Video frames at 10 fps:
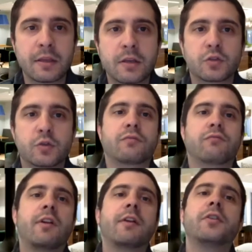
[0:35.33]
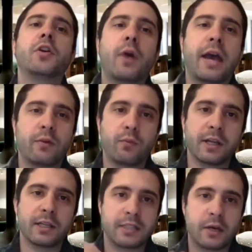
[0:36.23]
sort of revenue
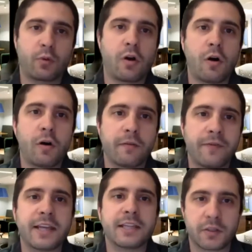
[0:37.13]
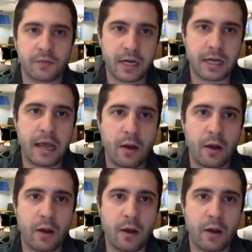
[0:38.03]
headwinds that we're all facing right now,